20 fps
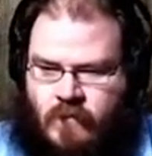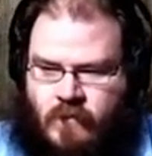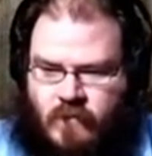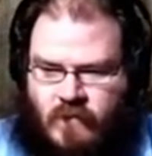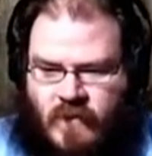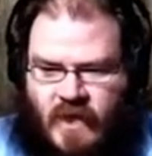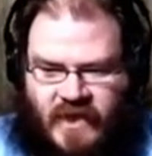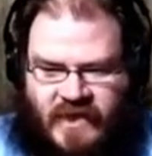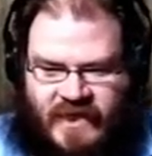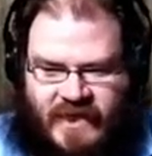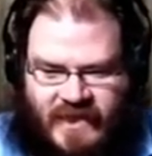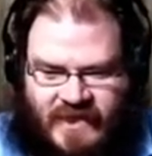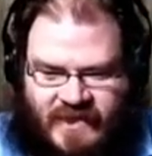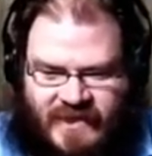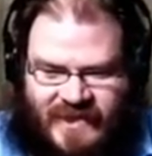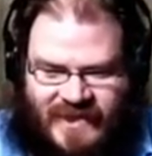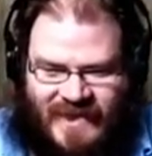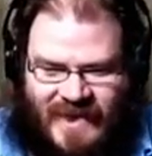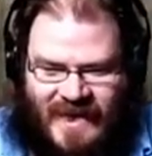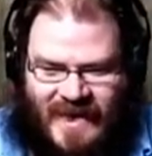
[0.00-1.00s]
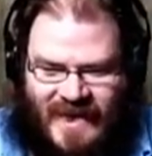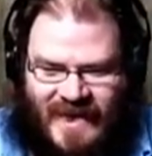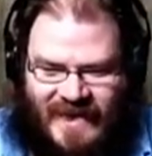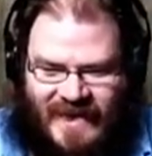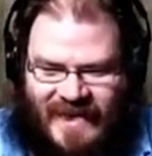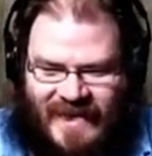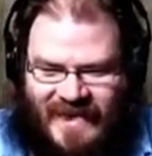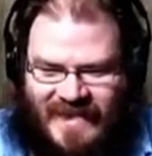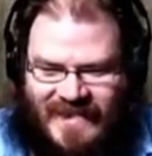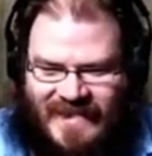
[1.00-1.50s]
I
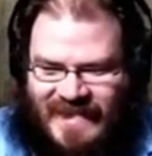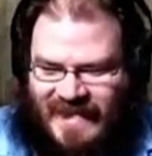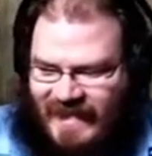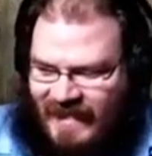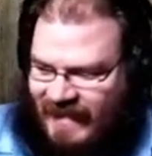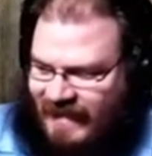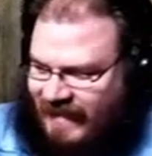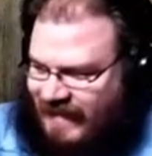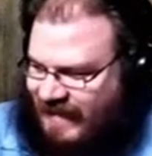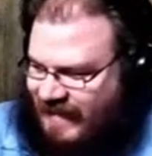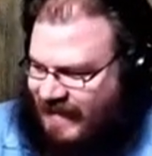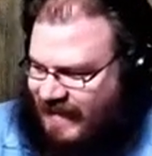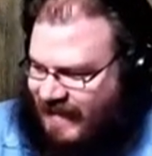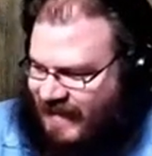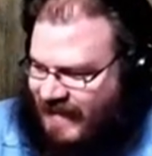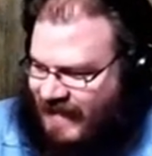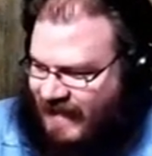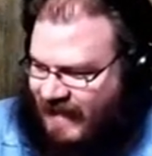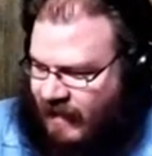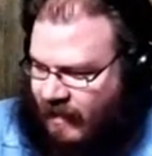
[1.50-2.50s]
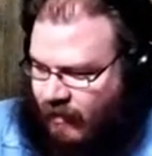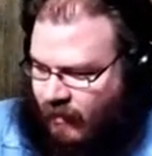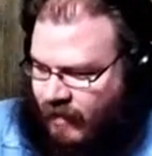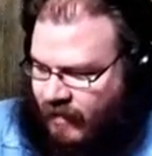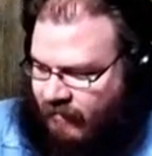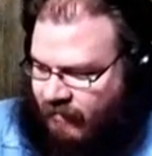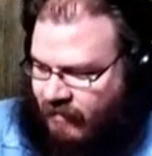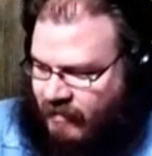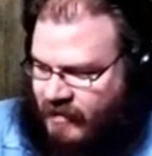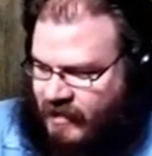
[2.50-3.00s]
can't tell. I gotta wait
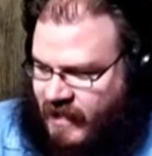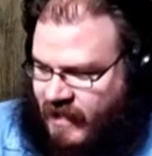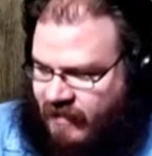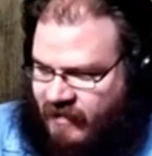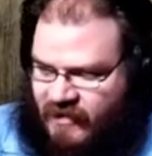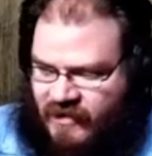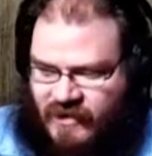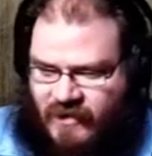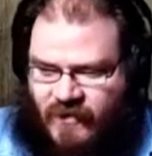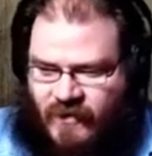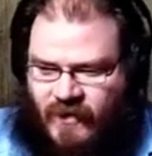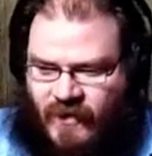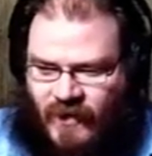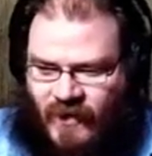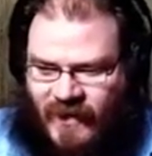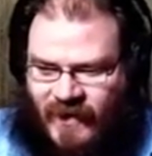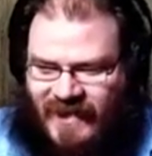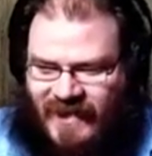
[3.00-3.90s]
for chat to scroll.